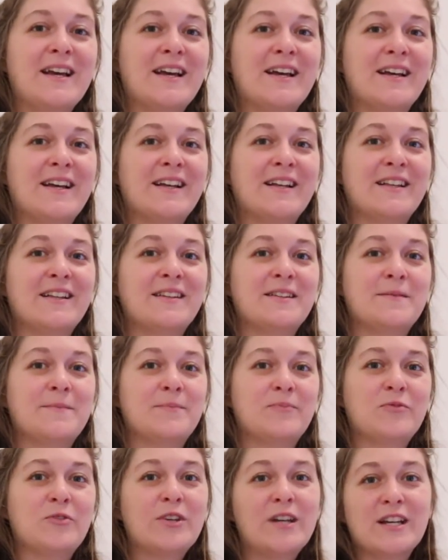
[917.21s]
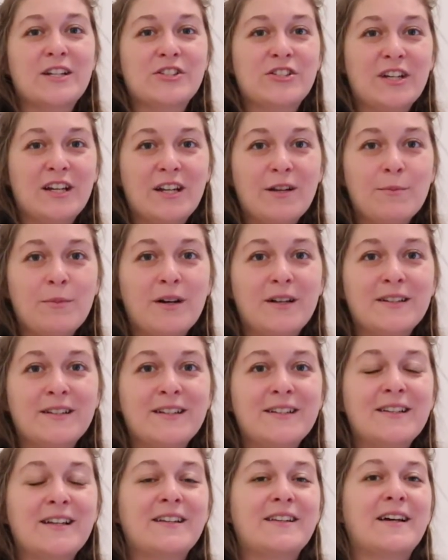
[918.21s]
and we can chat about
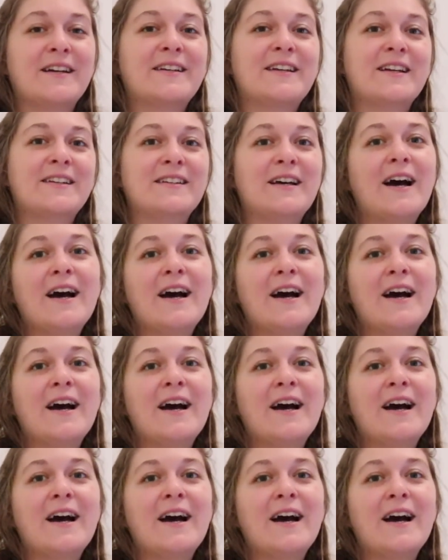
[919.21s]
it and I can